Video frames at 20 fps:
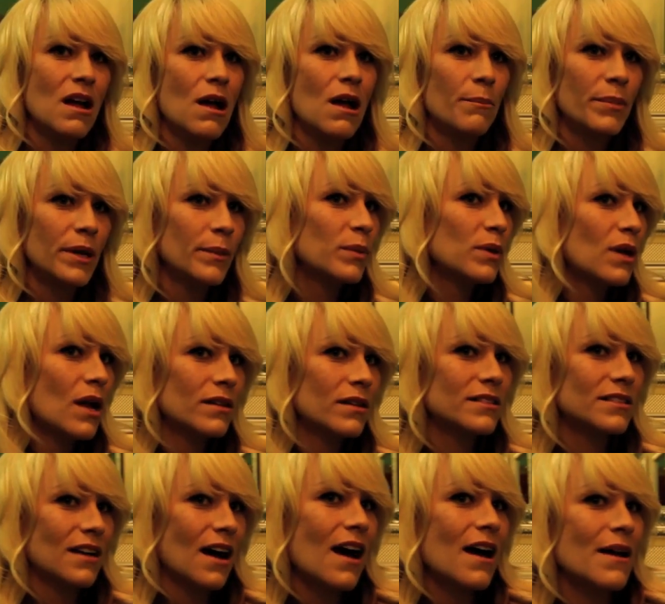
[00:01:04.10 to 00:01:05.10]
People all the
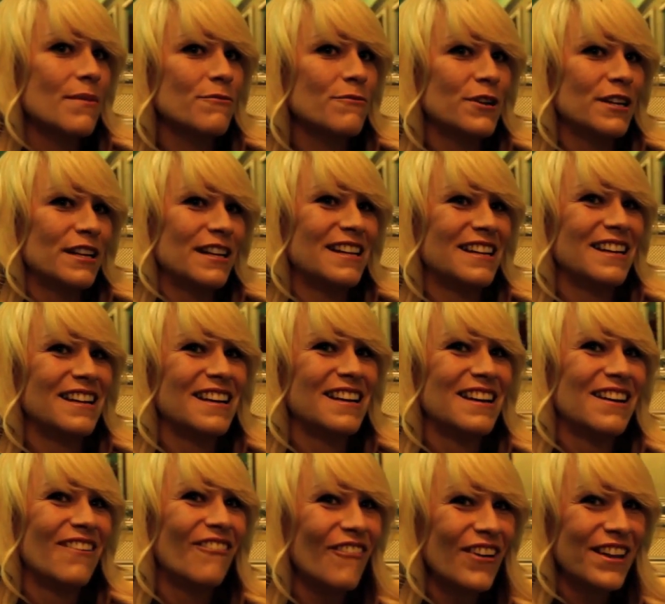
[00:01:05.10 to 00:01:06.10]
time when
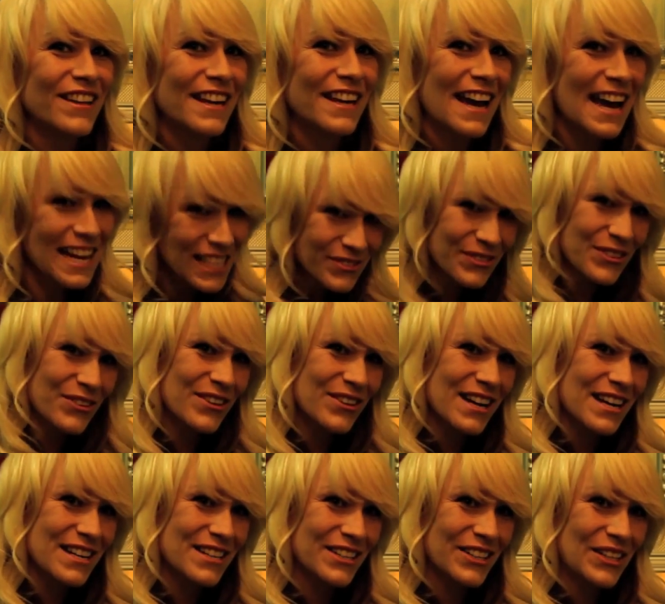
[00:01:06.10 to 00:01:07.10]
when they ask me what I
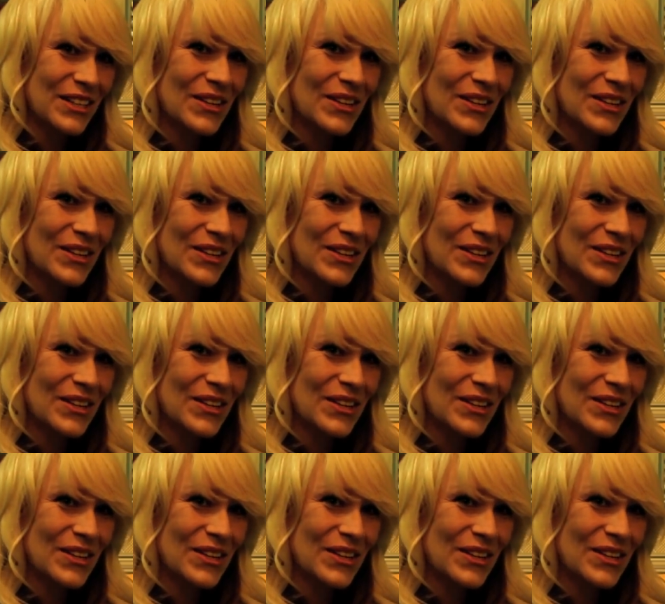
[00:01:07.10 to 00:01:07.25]
do